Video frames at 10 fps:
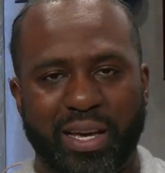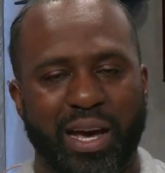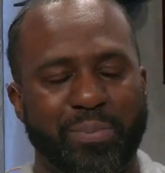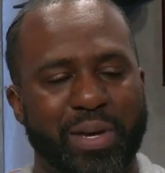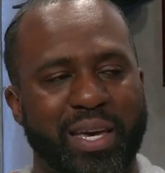
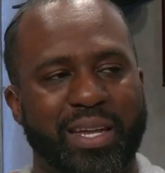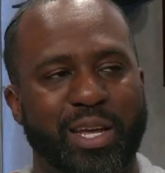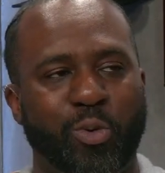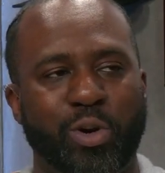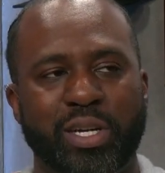I mean, it
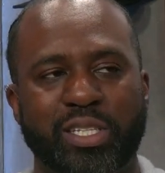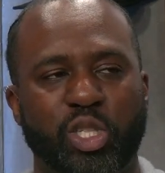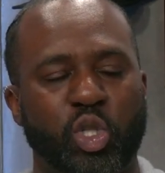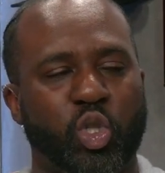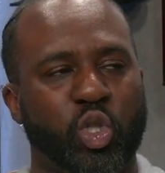
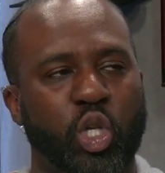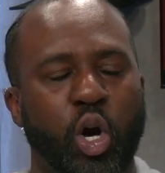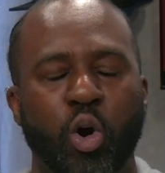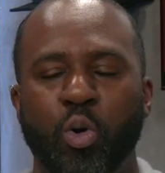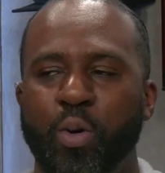was
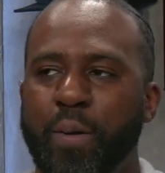so